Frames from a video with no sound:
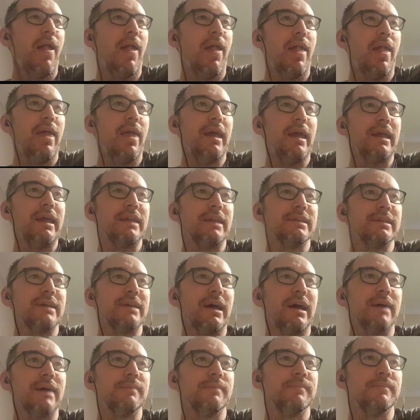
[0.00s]
and
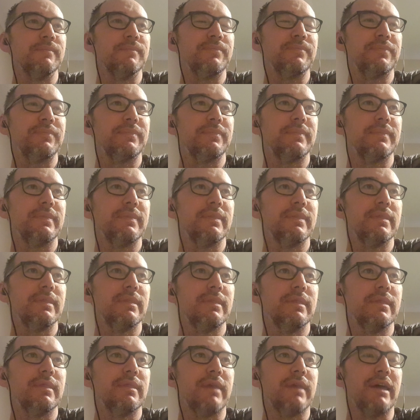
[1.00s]
um,
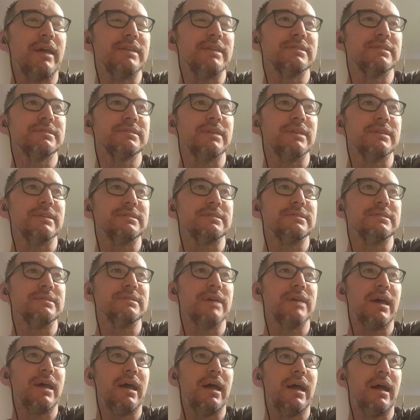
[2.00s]
they said.
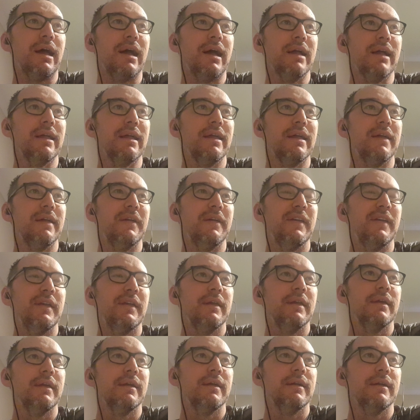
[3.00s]
Uh,
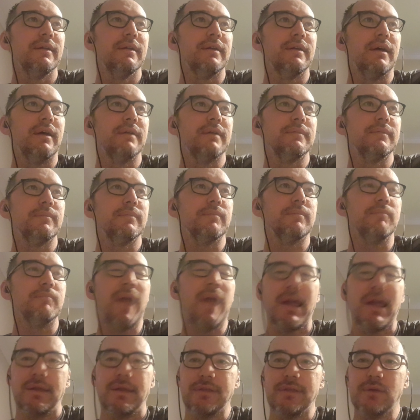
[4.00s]

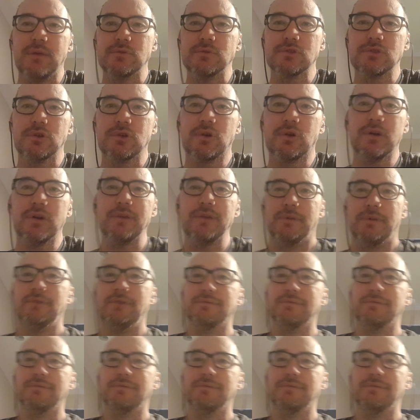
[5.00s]
mate, that was incredible.